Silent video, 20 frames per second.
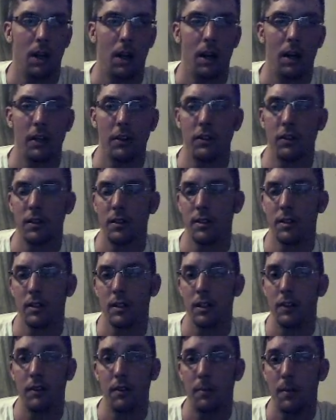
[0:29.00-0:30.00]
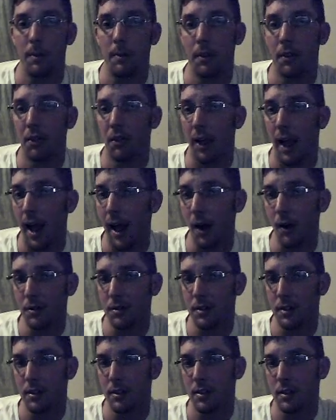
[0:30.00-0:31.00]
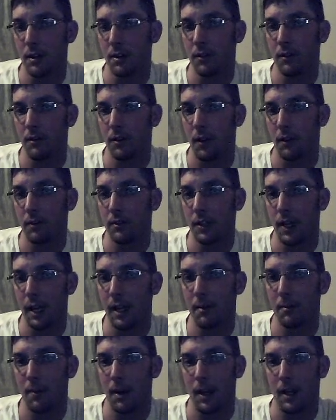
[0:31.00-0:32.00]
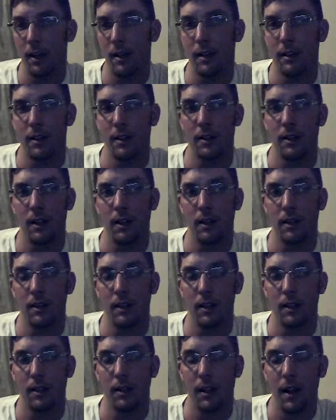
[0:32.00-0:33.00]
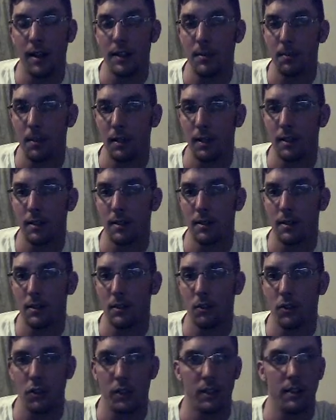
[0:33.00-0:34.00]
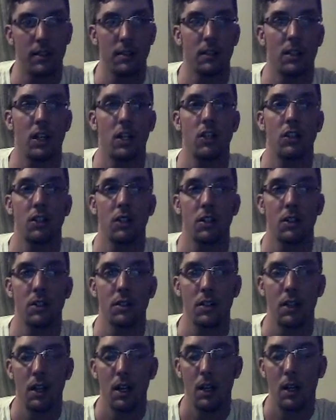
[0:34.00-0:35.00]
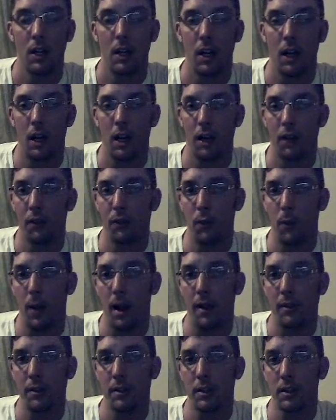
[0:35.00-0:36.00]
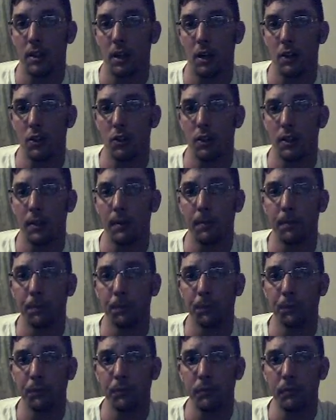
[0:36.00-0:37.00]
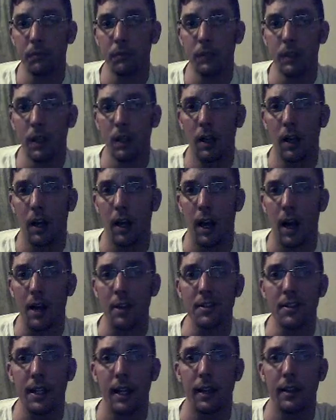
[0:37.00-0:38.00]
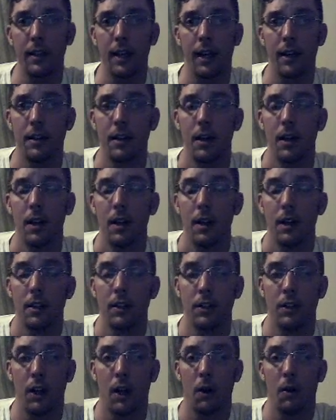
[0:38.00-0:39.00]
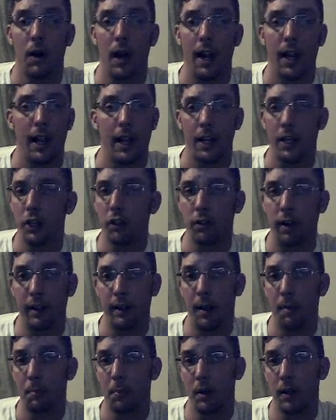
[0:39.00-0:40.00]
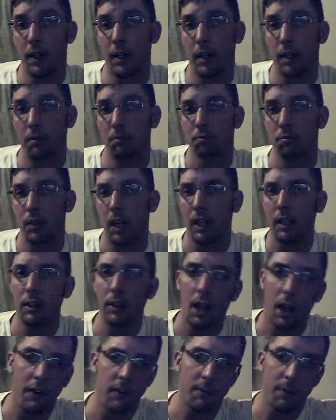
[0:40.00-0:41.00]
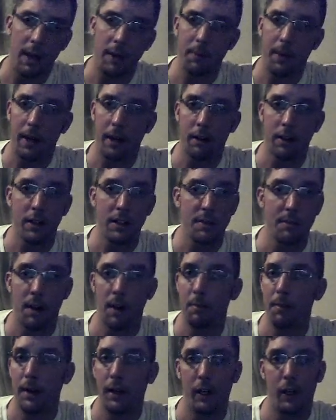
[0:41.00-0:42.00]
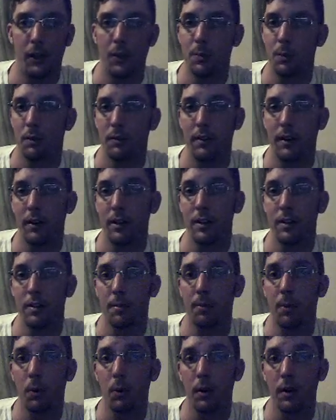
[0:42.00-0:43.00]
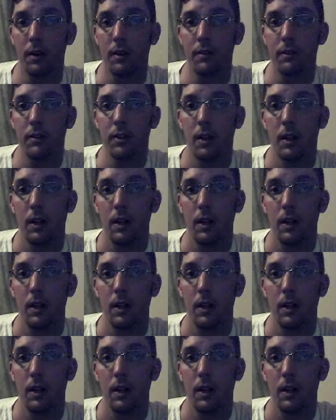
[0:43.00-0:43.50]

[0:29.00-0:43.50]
hundreds and even maybe thousands of gay men and lesbians and transgenders throughout this country. I'll say that, I had a great upbringing. I loved my parents. My parents were very supportive.